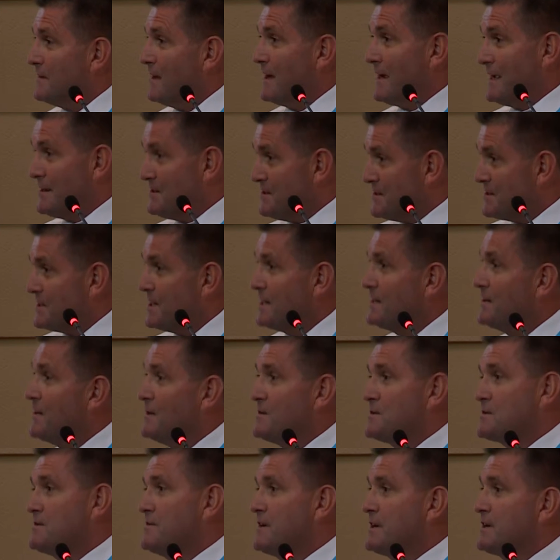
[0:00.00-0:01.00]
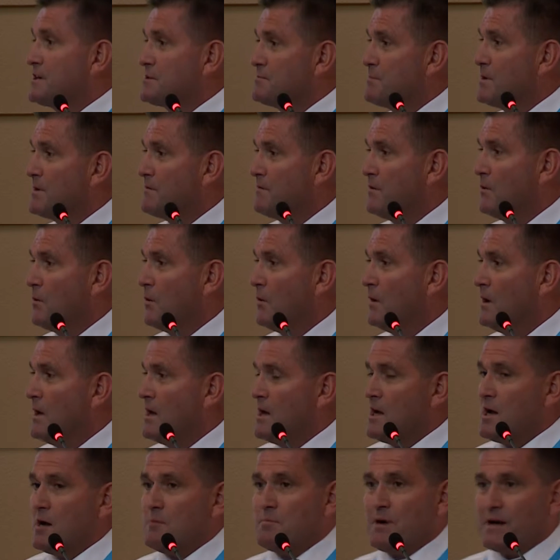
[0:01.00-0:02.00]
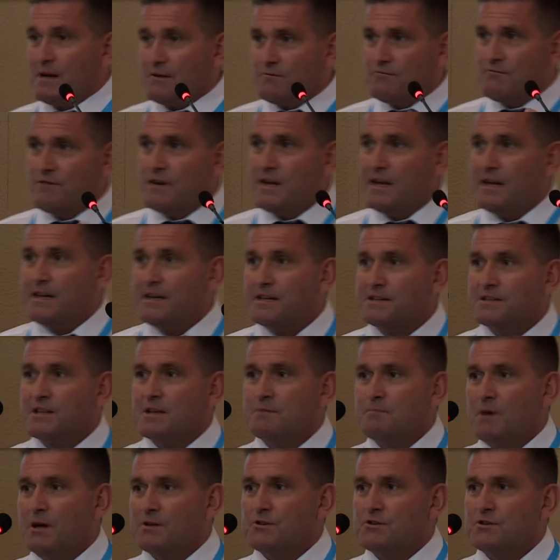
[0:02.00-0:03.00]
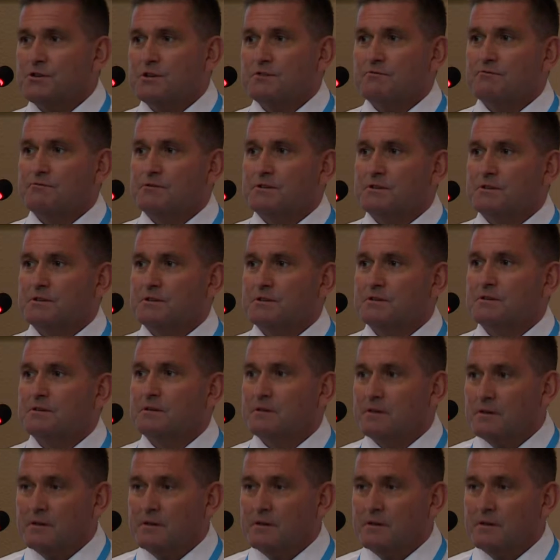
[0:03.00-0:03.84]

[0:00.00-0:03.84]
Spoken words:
I hadn't seen those figures before, about really is there much difference